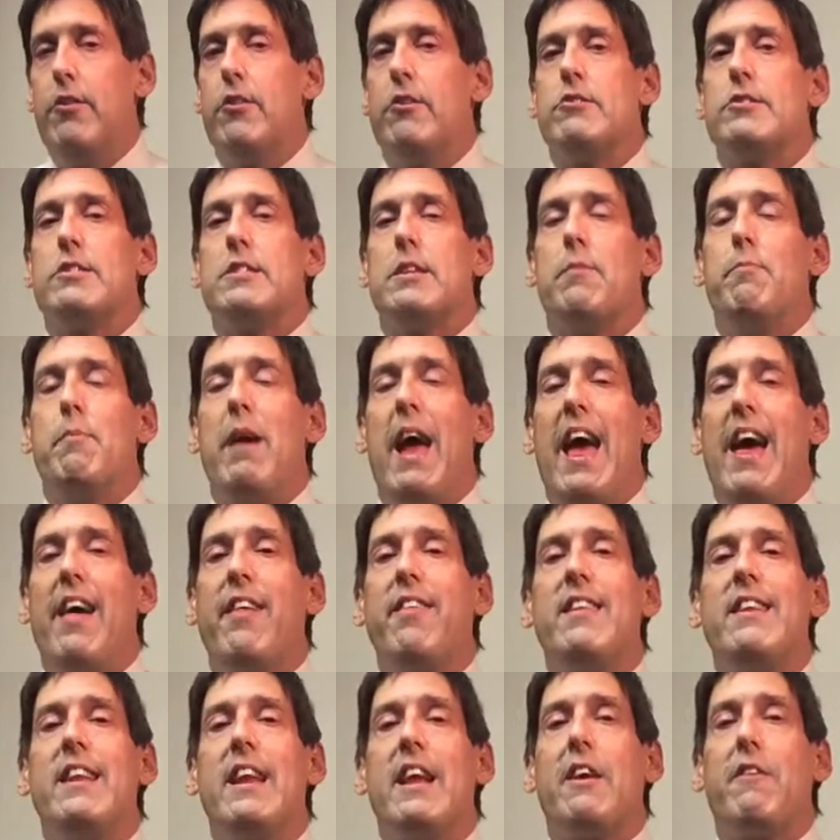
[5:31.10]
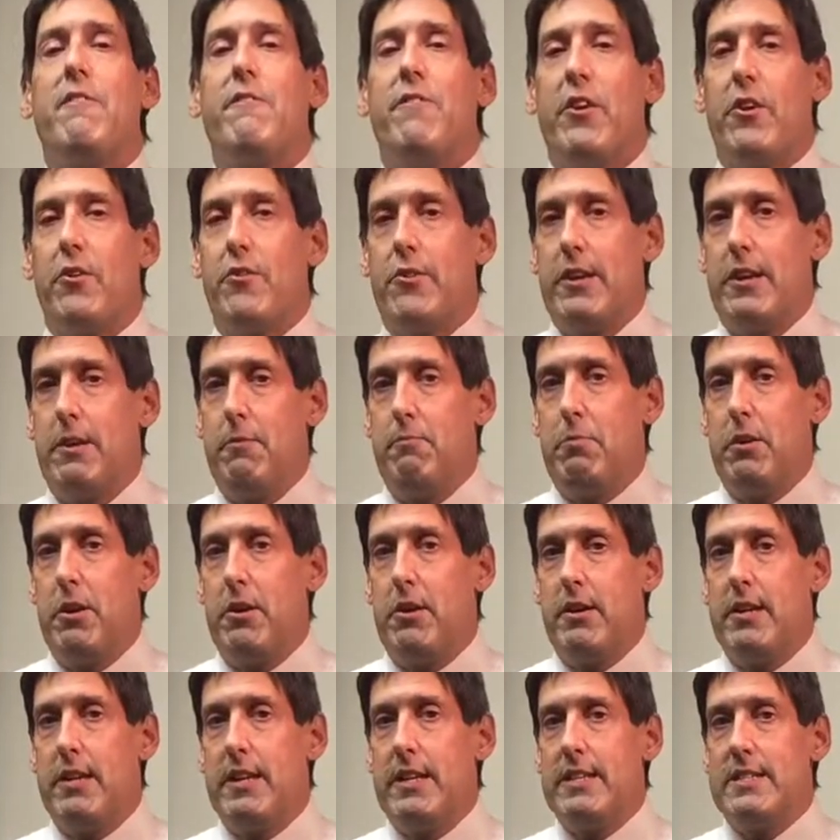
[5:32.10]
There's some ethnic
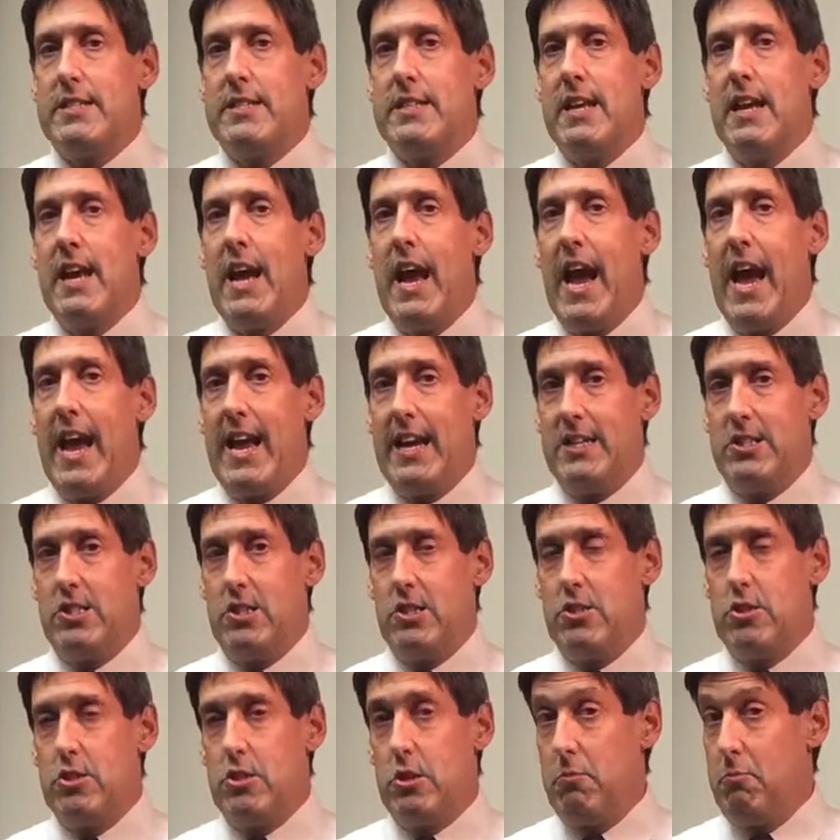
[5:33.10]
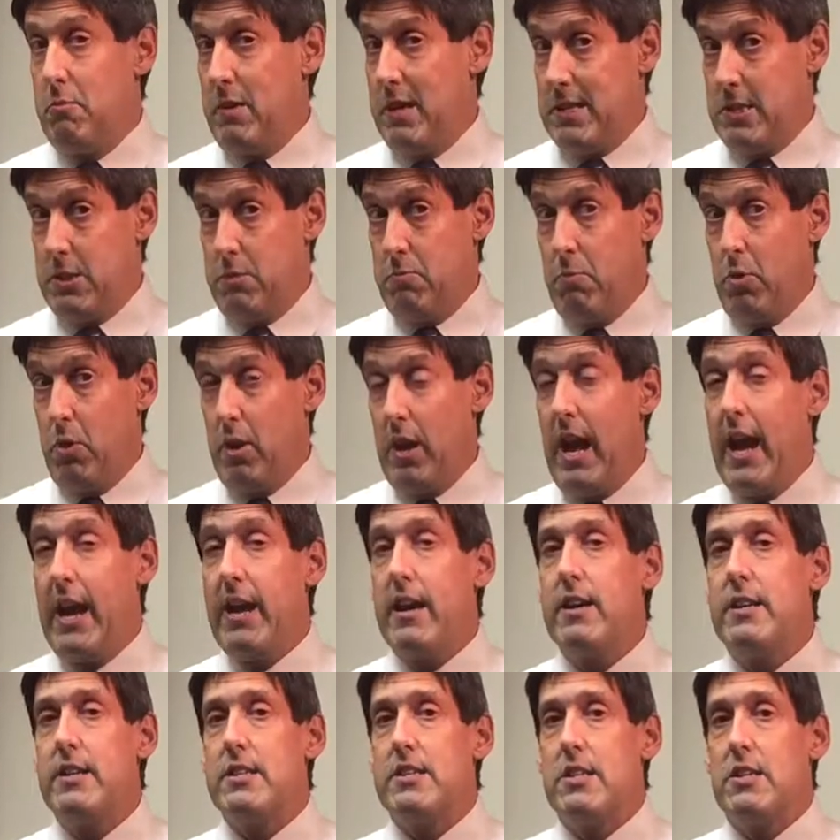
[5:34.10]
variabilities. Asians are much more
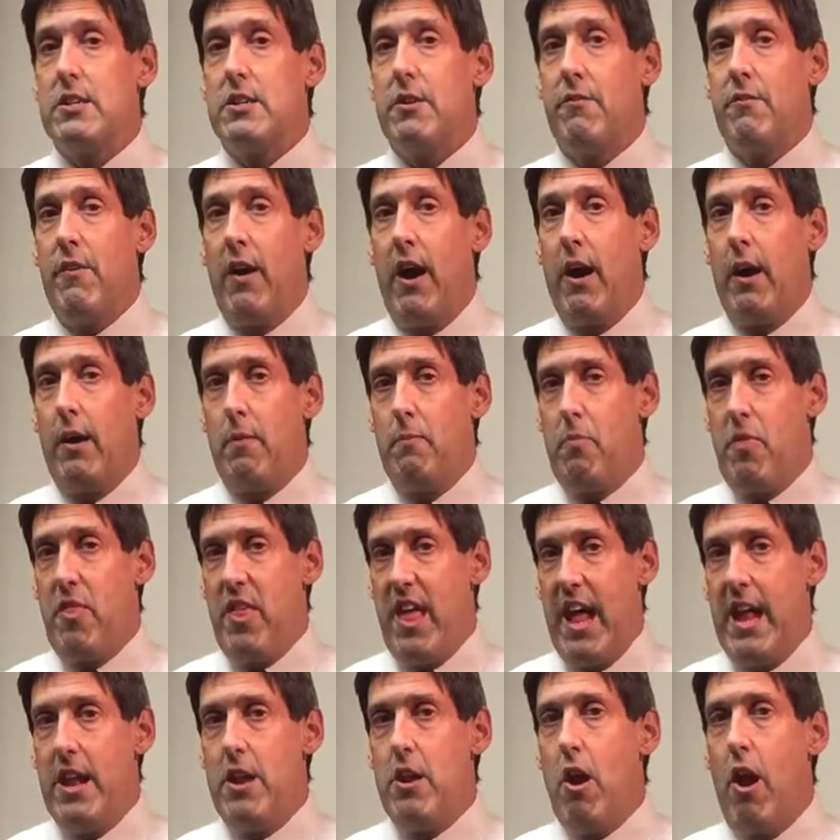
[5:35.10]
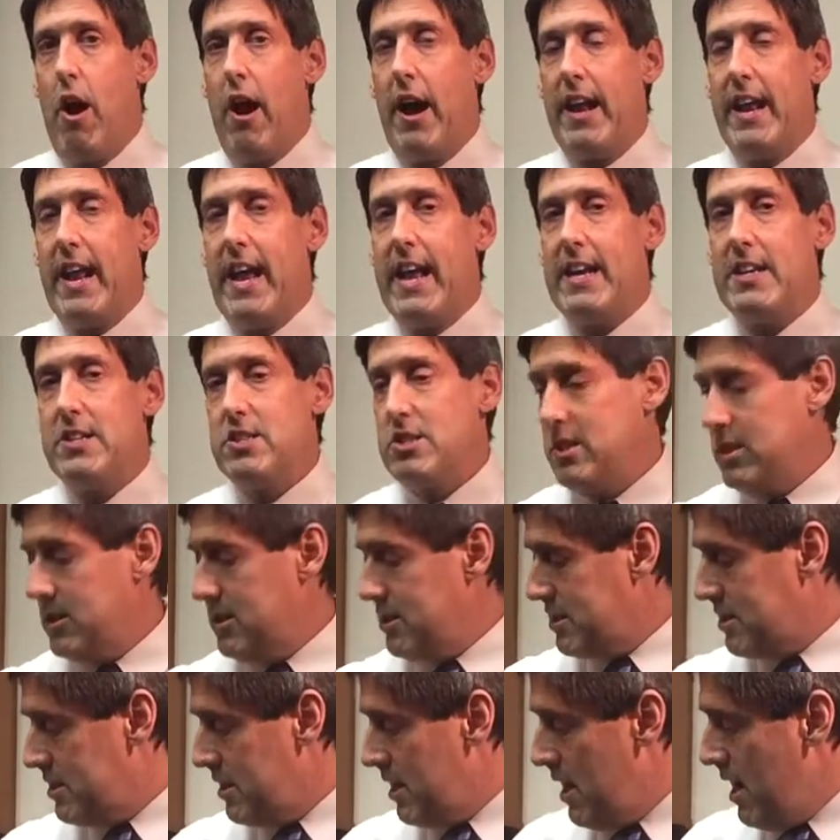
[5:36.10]
likely to develop than
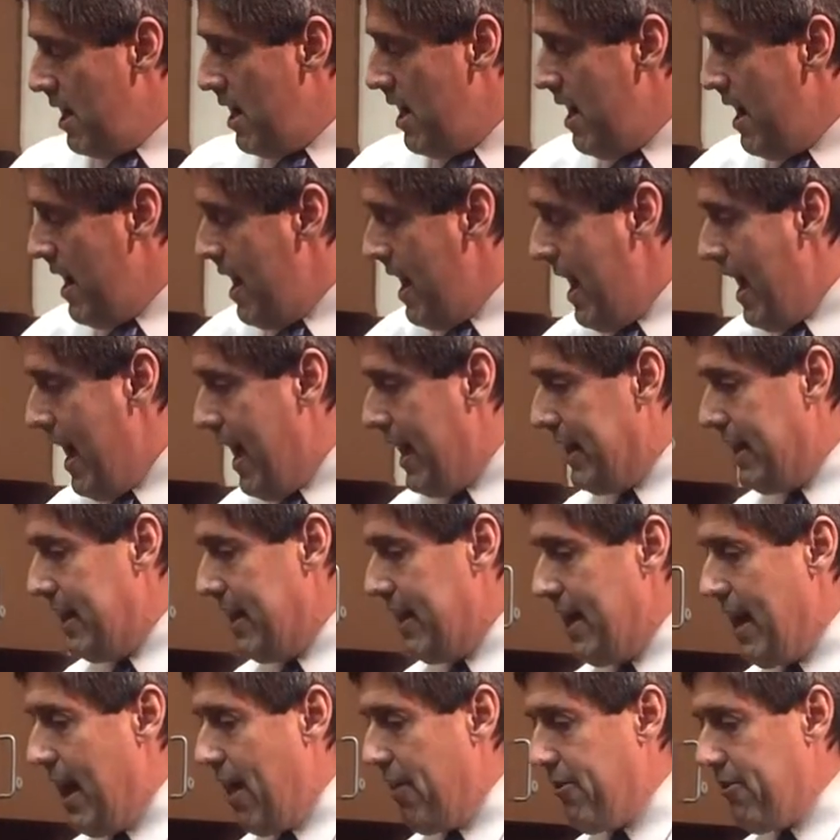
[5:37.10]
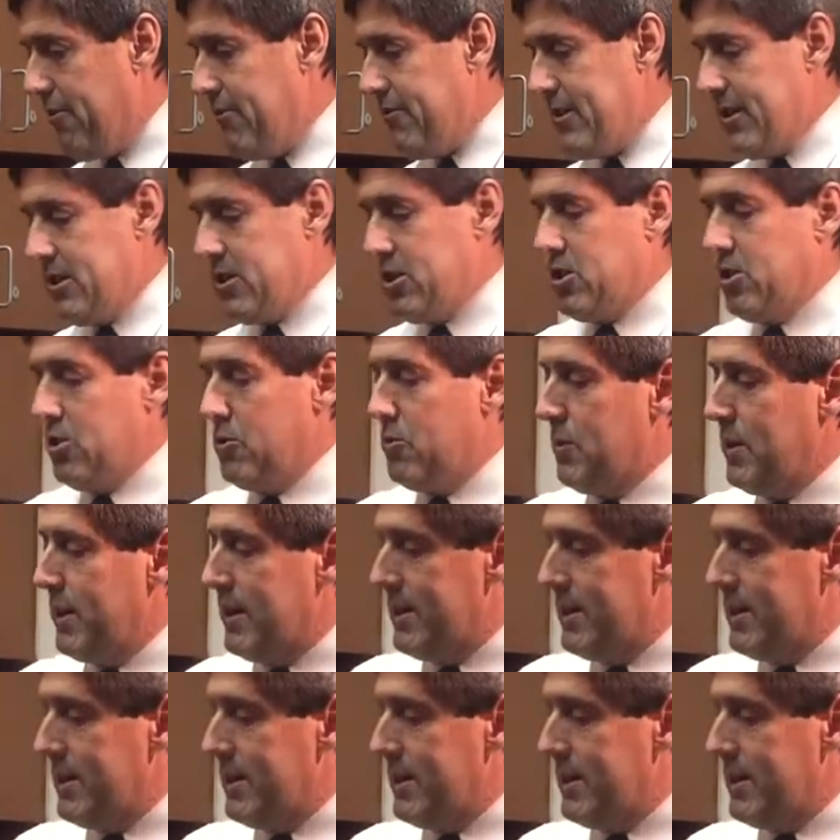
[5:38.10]
non-Asians. And another issue